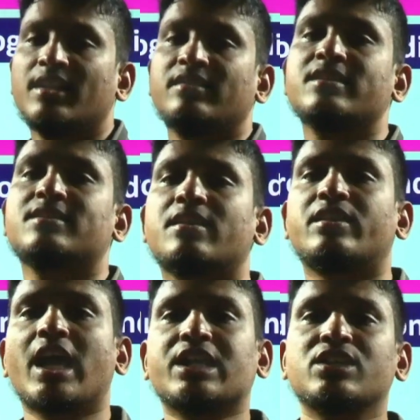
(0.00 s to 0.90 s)
this
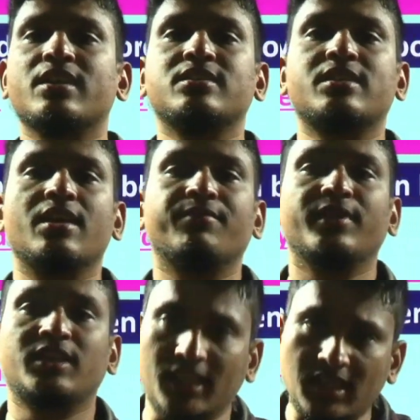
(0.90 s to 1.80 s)
attraction is there
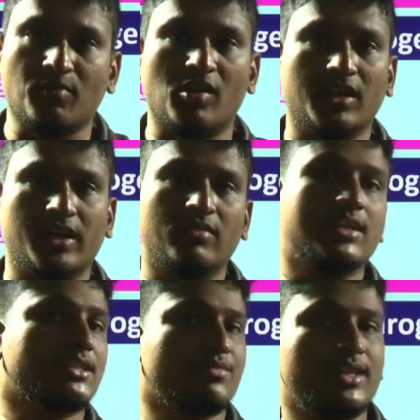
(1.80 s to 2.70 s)
within the molecule.
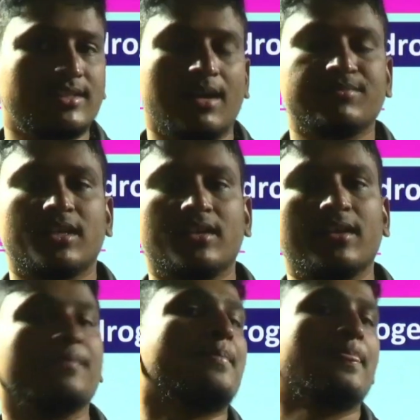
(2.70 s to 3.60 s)
That's why this comes under